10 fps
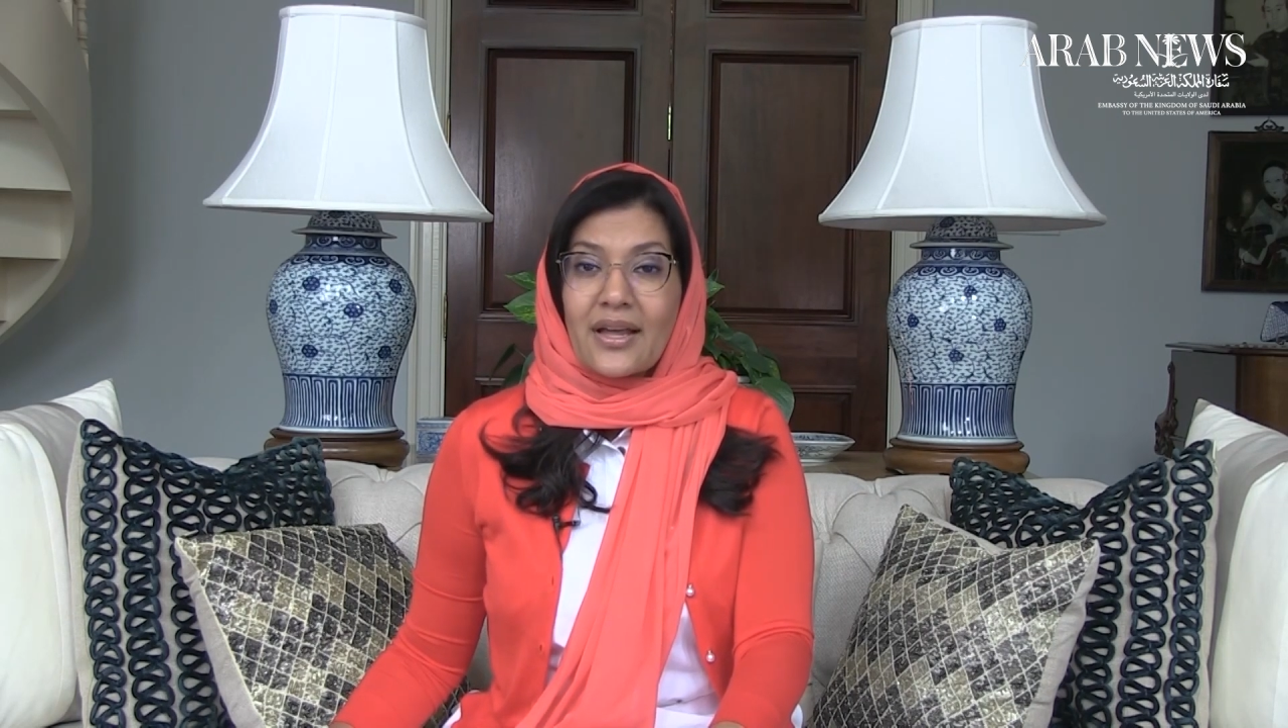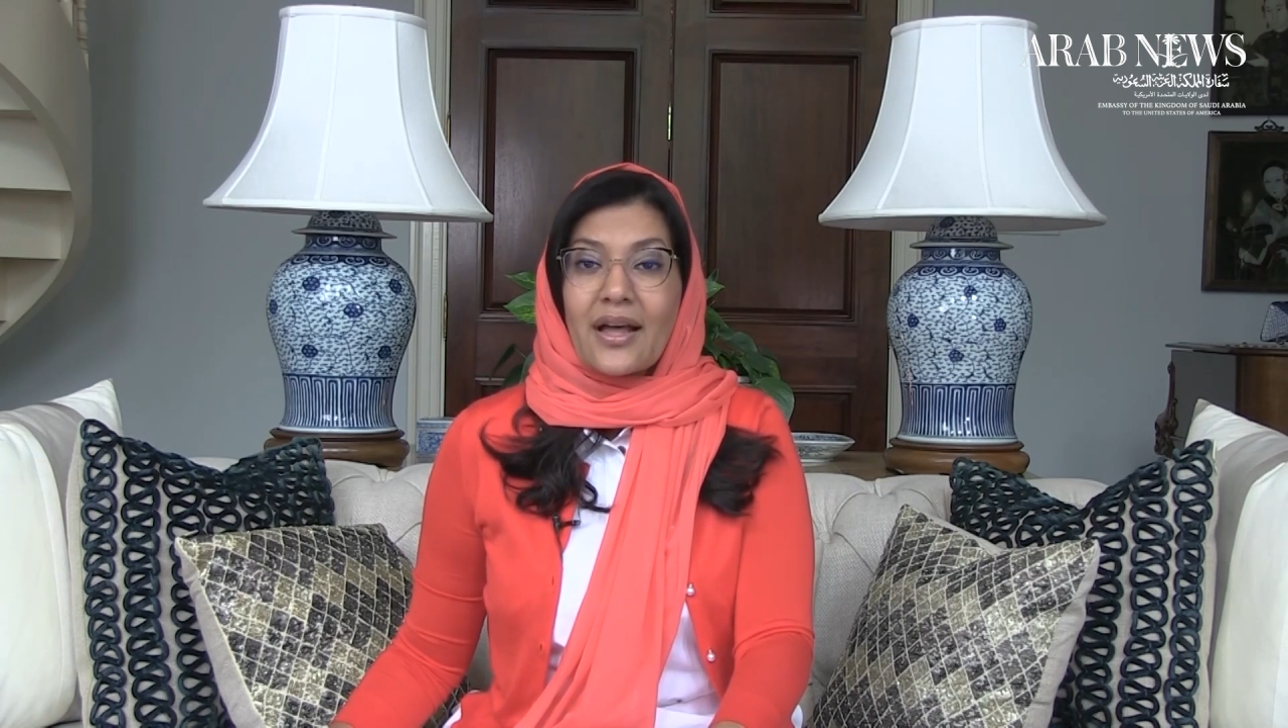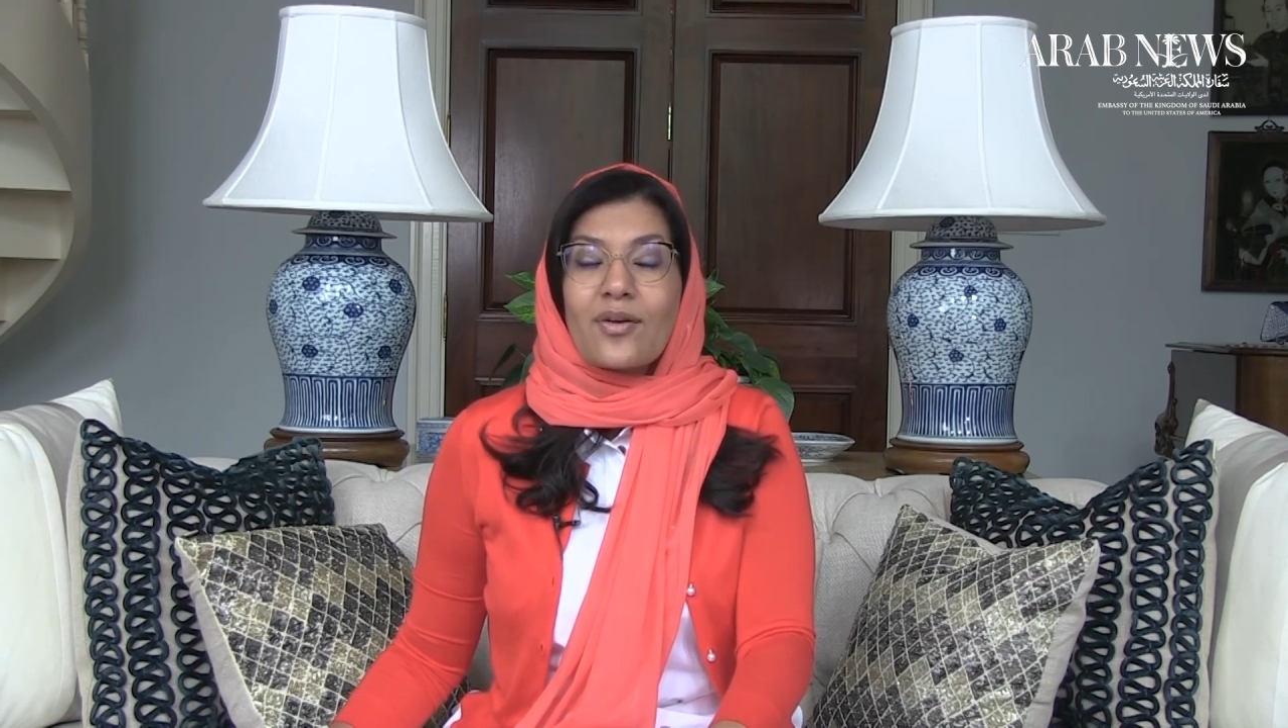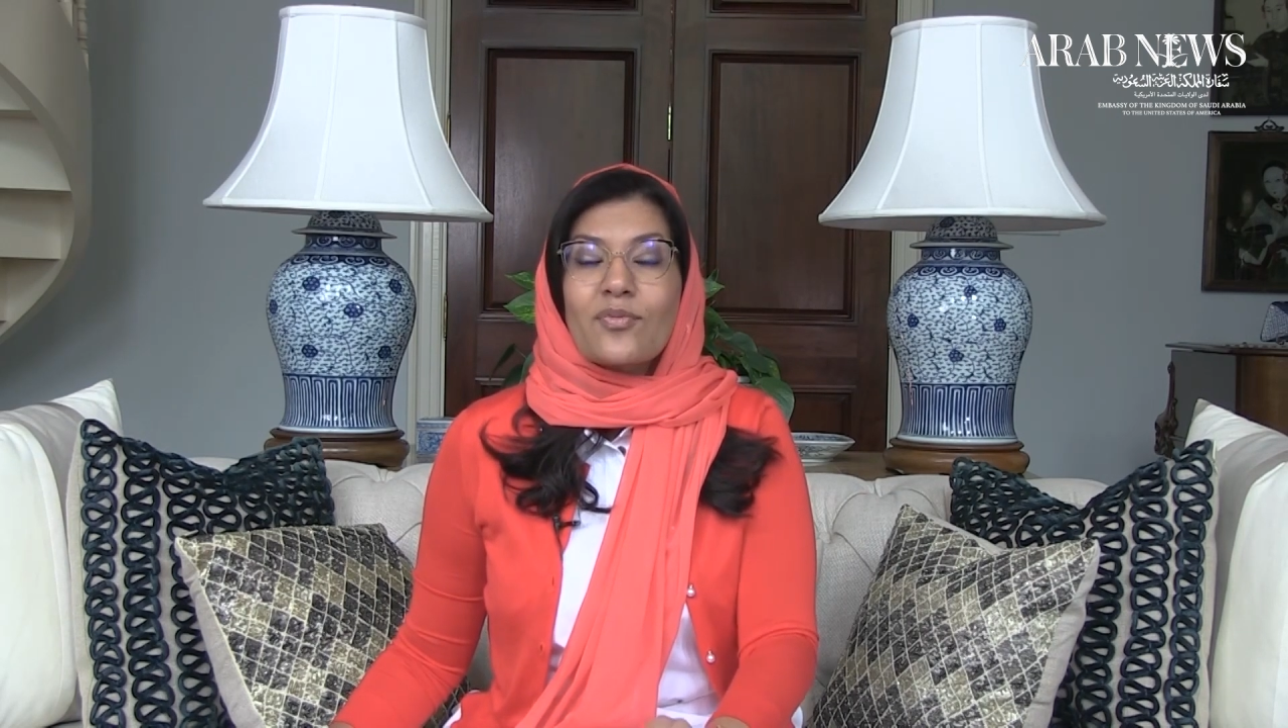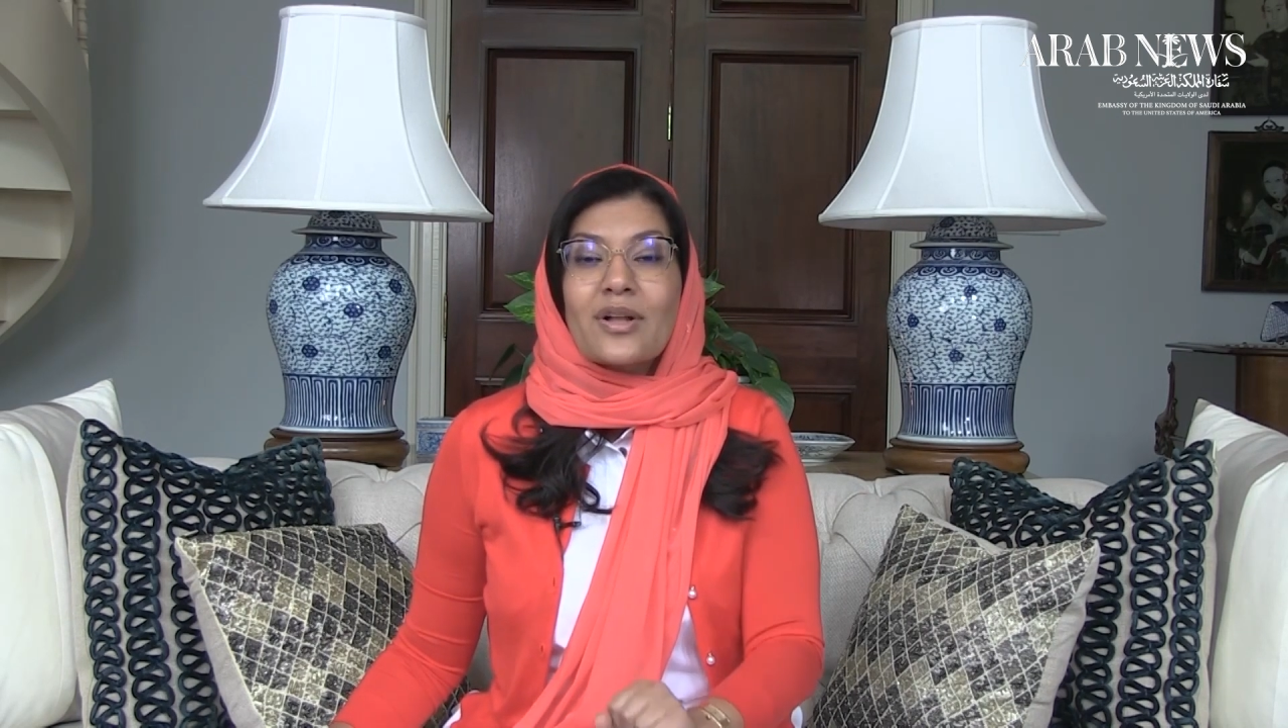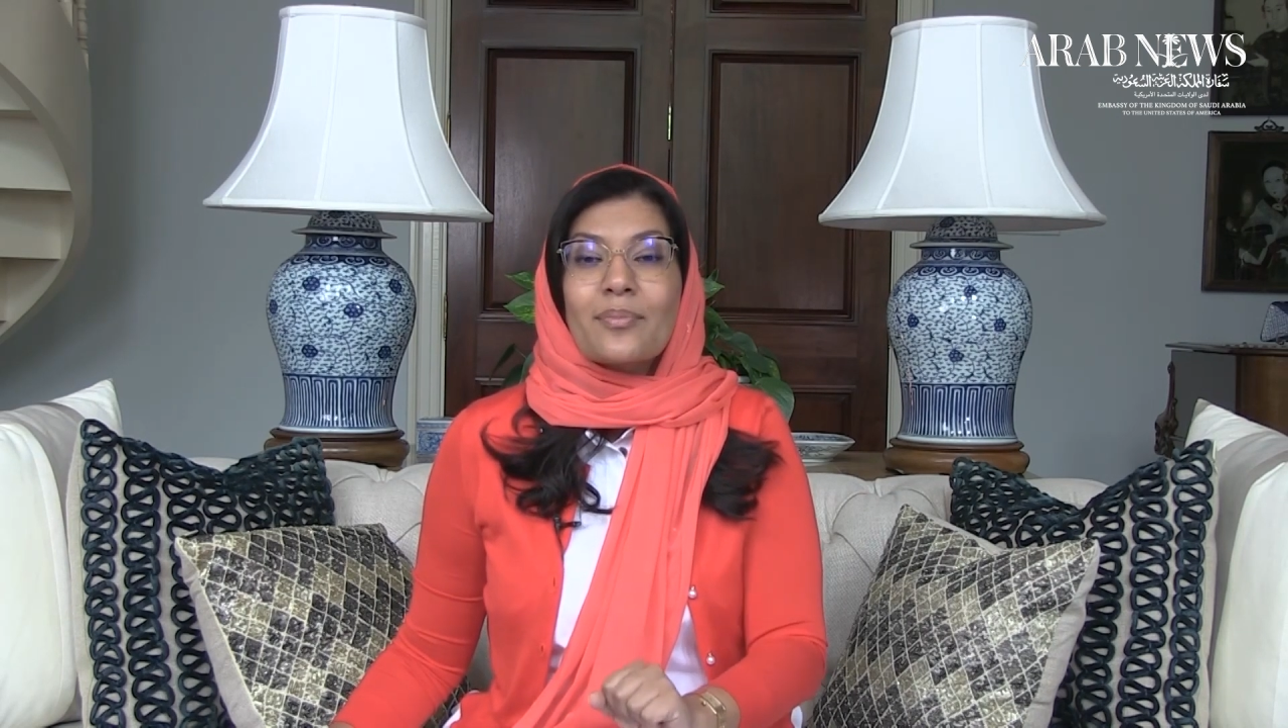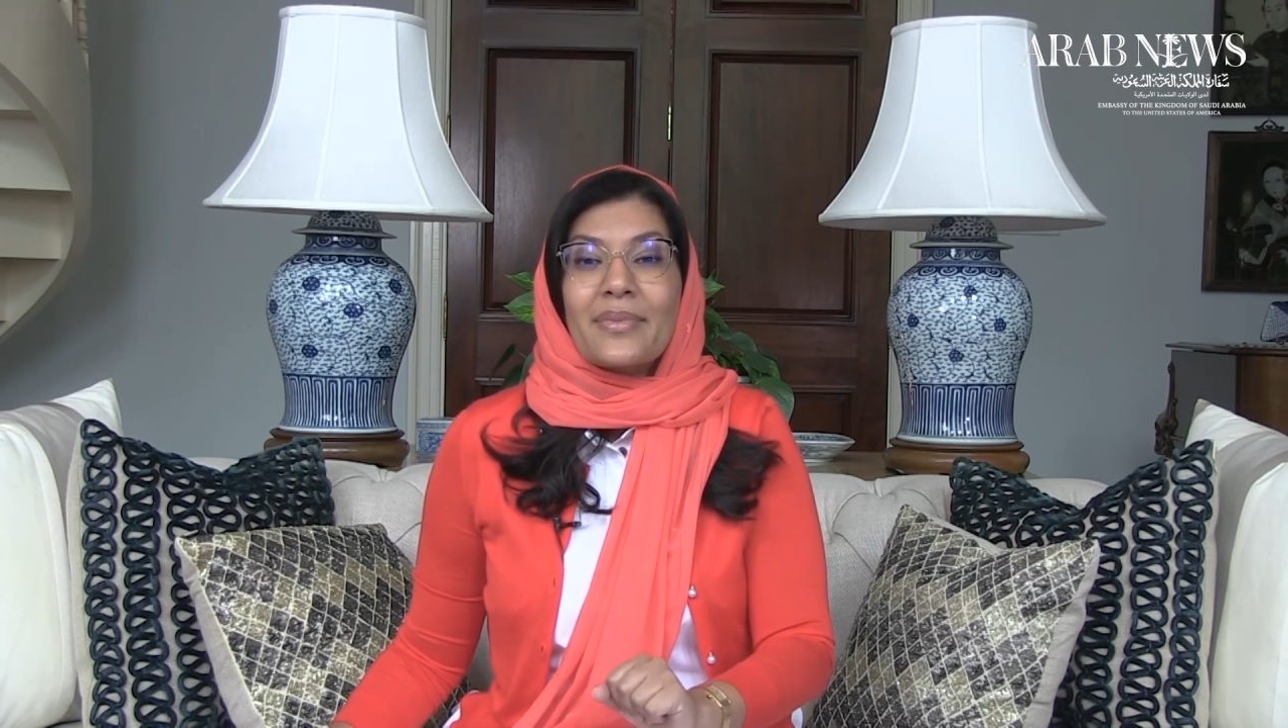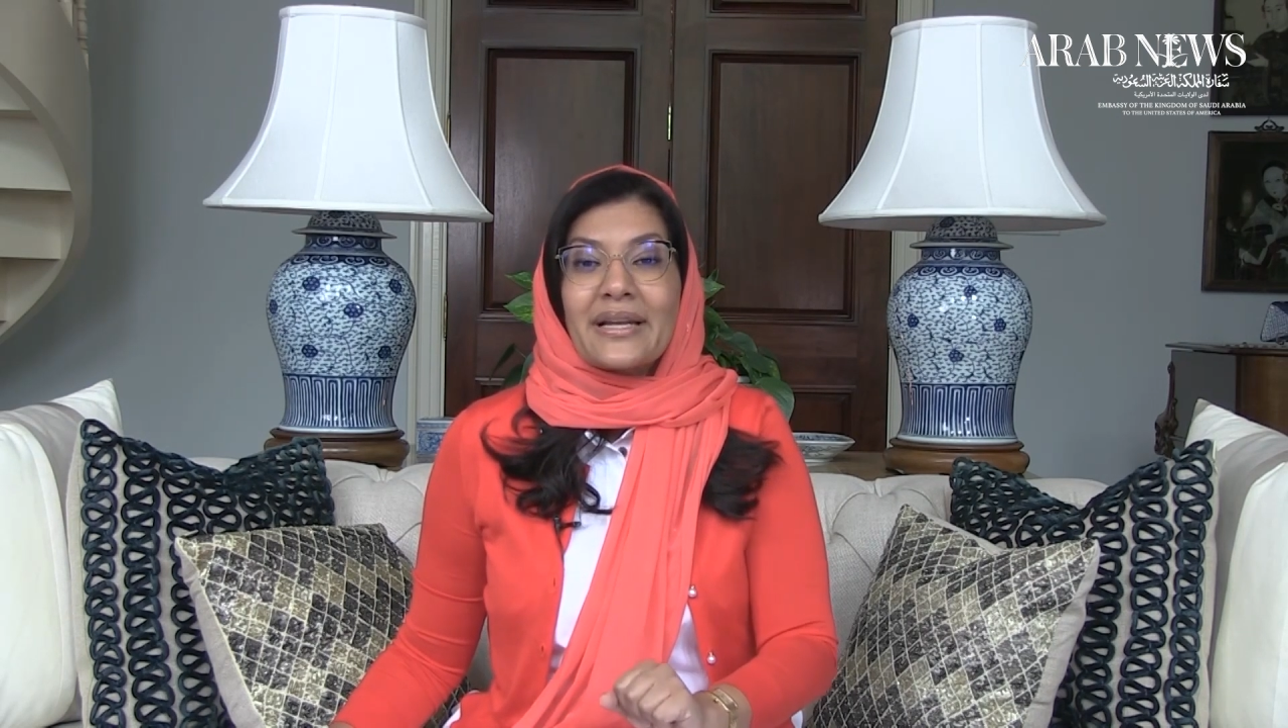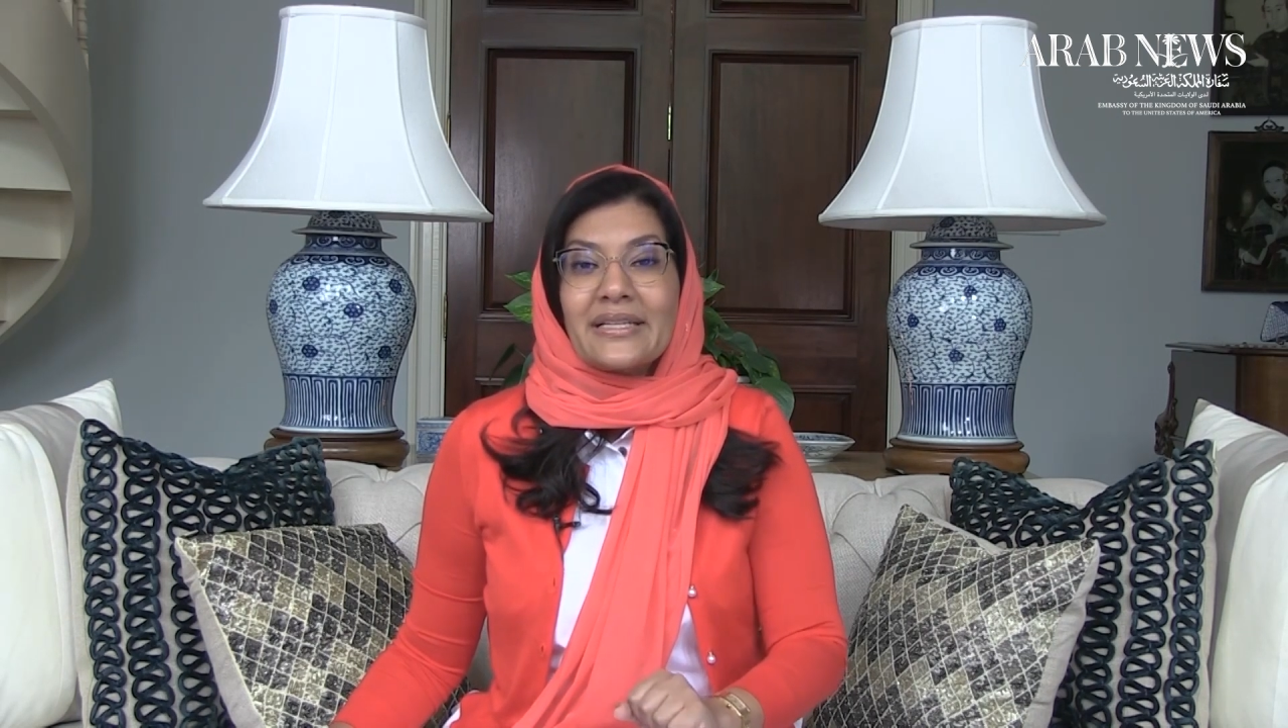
And while many